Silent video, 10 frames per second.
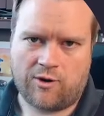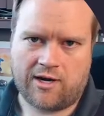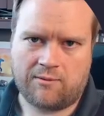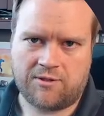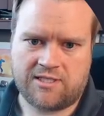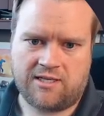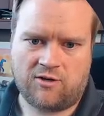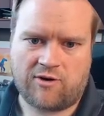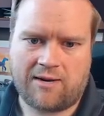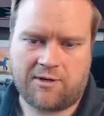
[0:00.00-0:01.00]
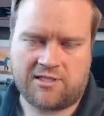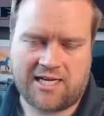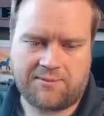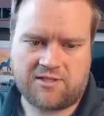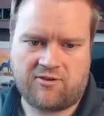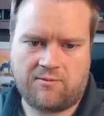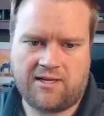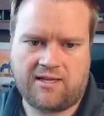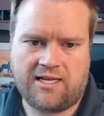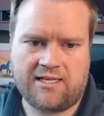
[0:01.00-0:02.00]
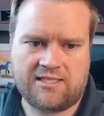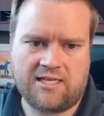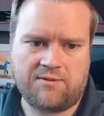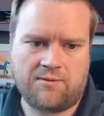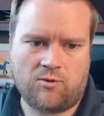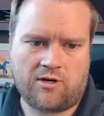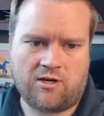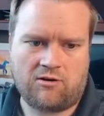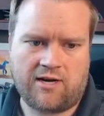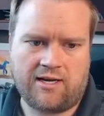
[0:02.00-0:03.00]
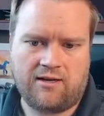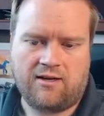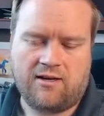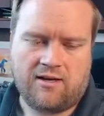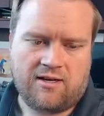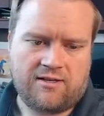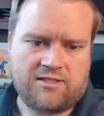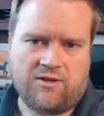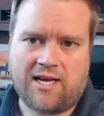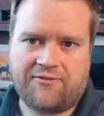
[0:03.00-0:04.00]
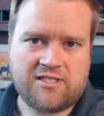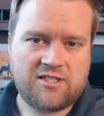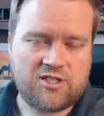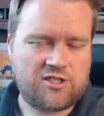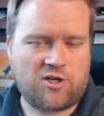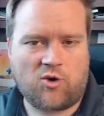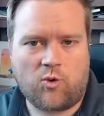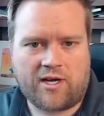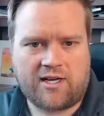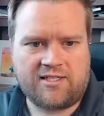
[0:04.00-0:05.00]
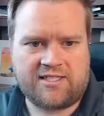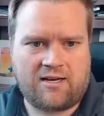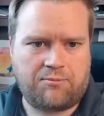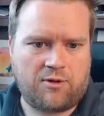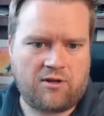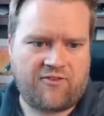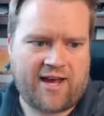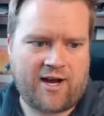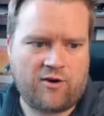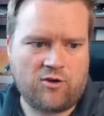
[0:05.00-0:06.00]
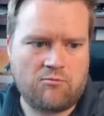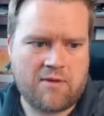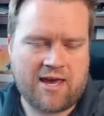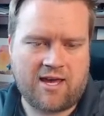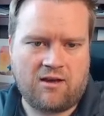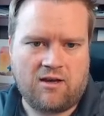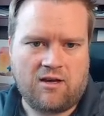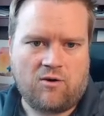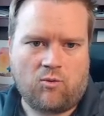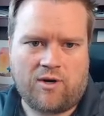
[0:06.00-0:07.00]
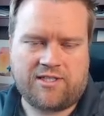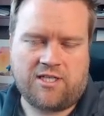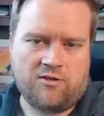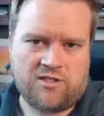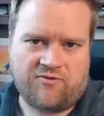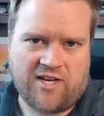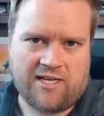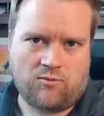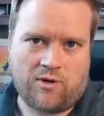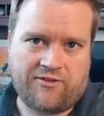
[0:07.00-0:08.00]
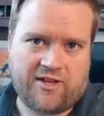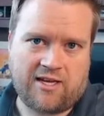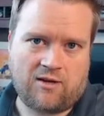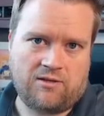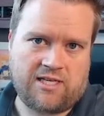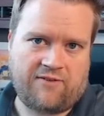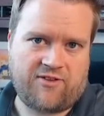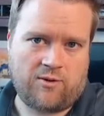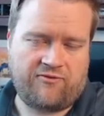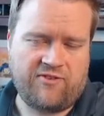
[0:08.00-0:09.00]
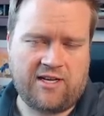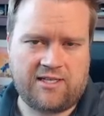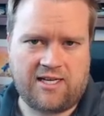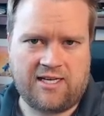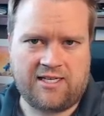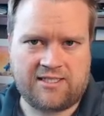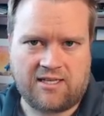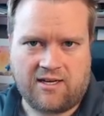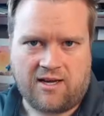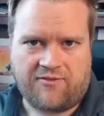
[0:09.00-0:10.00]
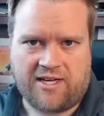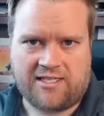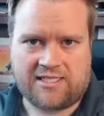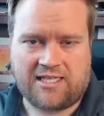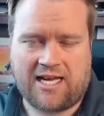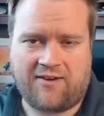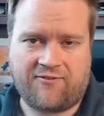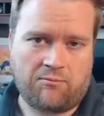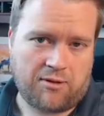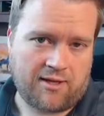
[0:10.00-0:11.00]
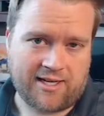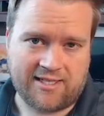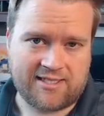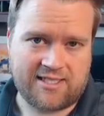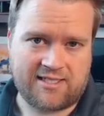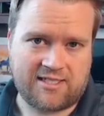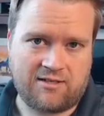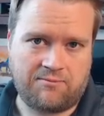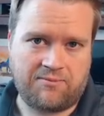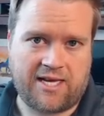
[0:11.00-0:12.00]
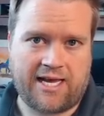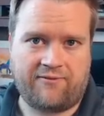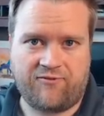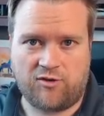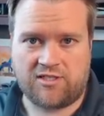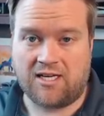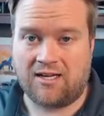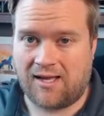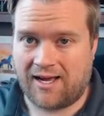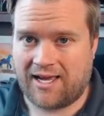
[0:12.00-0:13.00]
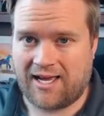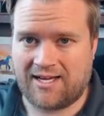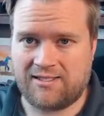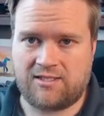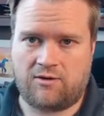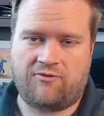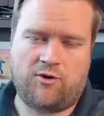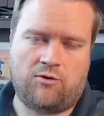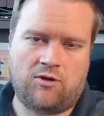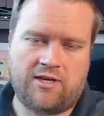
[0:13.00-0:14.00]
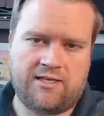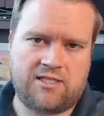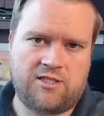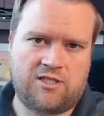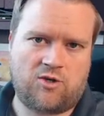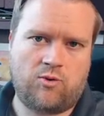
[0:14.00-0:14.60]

we're able to grab our types from it. Things seem to be working great. So yeah, this is just a quick example of how you may want to use Vite. One thing definitely with Vite is that it doesn't have the plugin system that Vue CLI has. So if you're looking to just